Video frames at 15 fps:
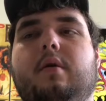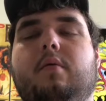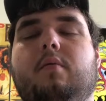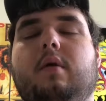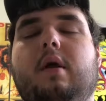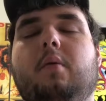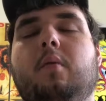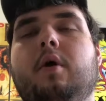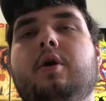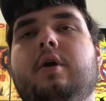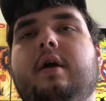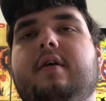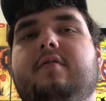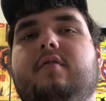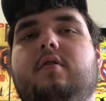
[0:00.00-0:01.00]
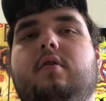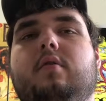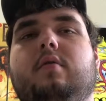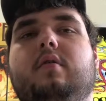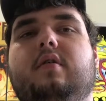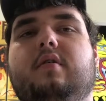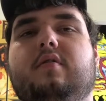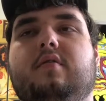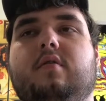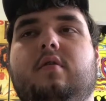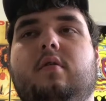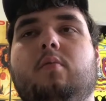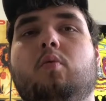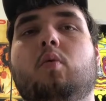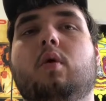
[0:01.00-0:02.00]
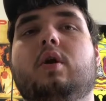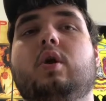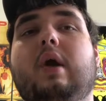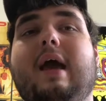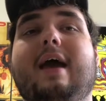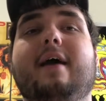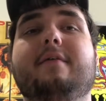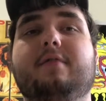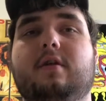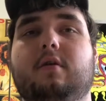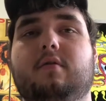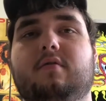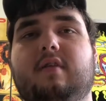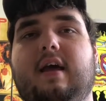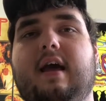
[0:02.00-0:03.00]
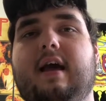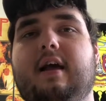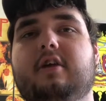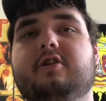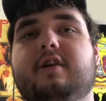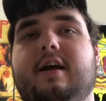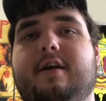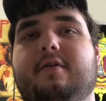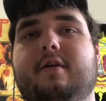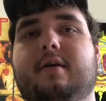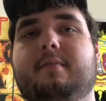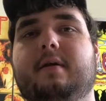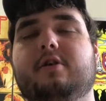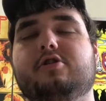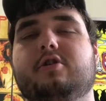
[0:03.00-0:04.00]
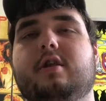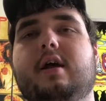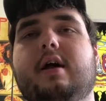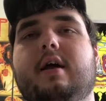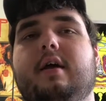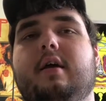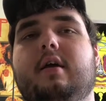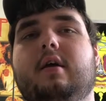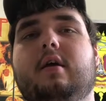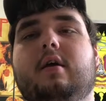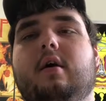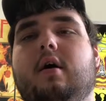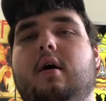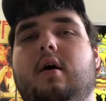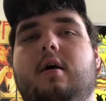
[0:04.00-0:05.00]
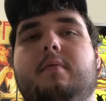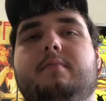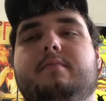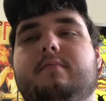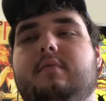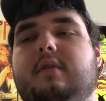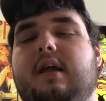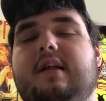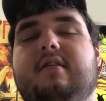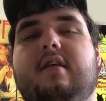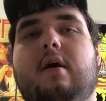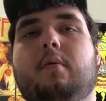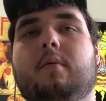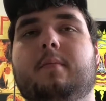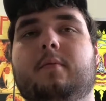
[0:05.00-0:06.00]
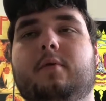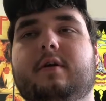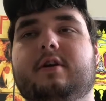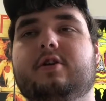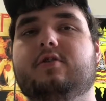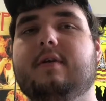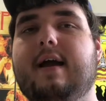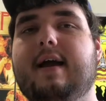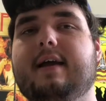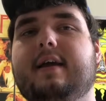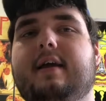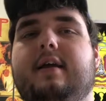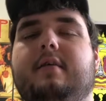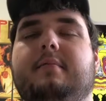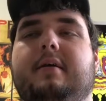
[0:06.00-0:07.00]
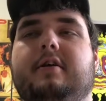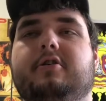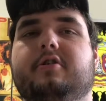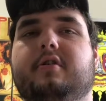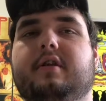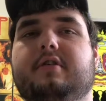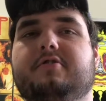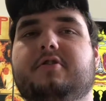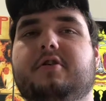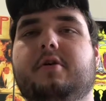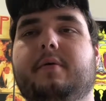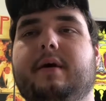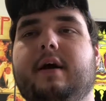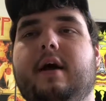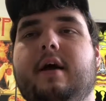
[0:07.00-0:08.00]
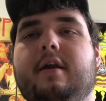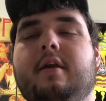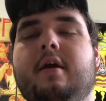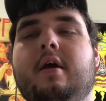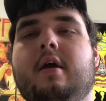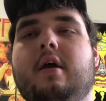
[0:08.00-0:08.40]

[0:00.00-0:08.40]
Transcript: What I want you guys to do is, number one, you have to use that hashtag Crankbait July. That's how I'm going to track it and make sure things are going on.